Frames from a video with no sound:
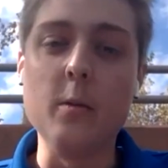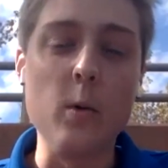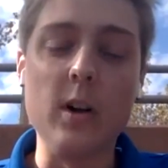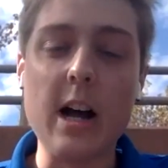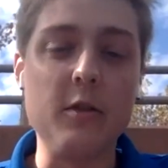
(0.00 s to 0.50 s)

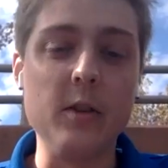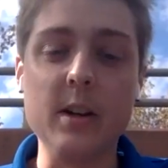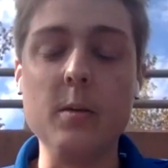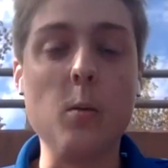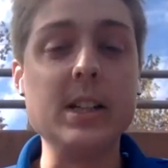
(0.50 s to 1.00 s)
Will
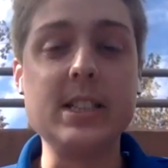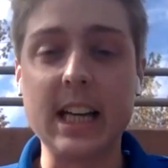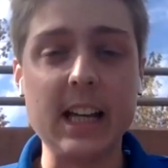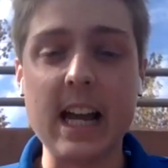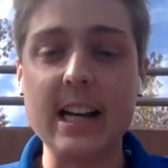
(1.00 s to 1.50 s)
Heflin, once
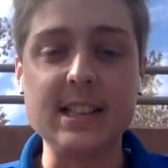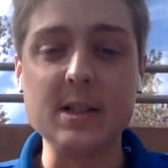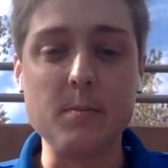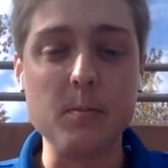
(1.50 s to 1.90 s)
again, has